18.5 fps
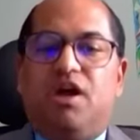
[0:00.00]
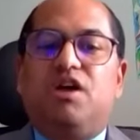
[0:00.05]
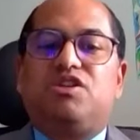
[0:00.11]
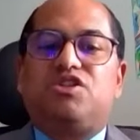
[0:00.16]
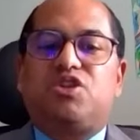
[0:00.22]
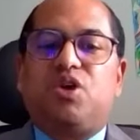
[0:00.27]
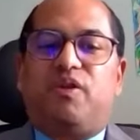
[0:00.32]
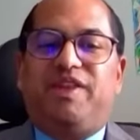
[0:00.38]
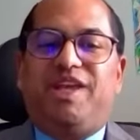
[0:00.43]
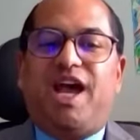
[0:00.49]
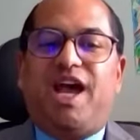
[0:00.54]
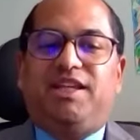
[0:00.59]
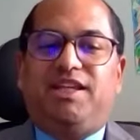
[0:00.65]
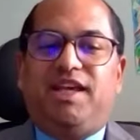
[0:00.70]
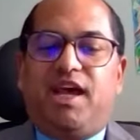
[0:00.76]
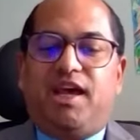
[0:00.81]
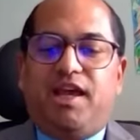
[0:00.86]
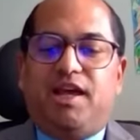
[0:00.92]
So the
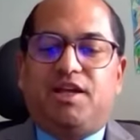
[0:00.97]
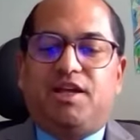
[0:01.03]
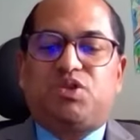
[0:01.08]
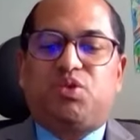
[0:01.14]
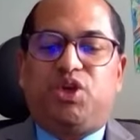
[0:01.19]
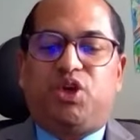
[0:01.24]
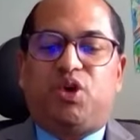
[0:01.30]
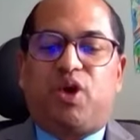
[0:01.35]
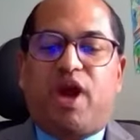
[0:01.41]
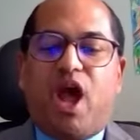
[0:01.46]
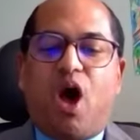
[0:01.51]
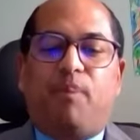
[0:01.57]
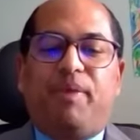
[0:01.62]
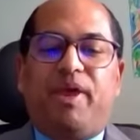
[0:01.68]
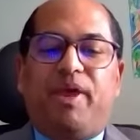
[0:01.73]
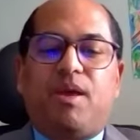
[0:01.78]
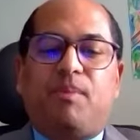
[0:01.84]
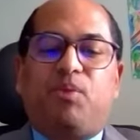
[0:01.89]
idea is you're
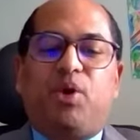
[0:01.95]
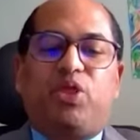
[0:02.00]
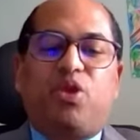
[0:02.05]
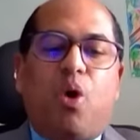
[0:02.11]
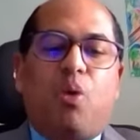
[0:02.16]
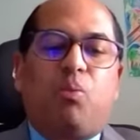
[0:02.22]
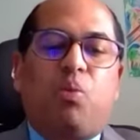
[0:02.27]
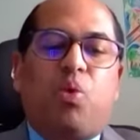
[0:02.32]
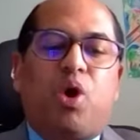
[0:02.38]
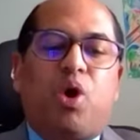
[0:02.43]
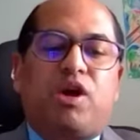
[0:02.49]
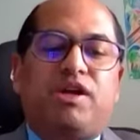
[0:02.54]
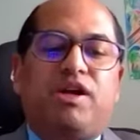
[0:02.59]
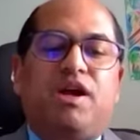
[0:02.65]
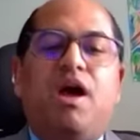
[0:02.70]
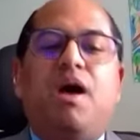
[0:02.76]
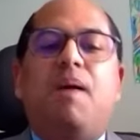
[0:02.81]
helping them with homework,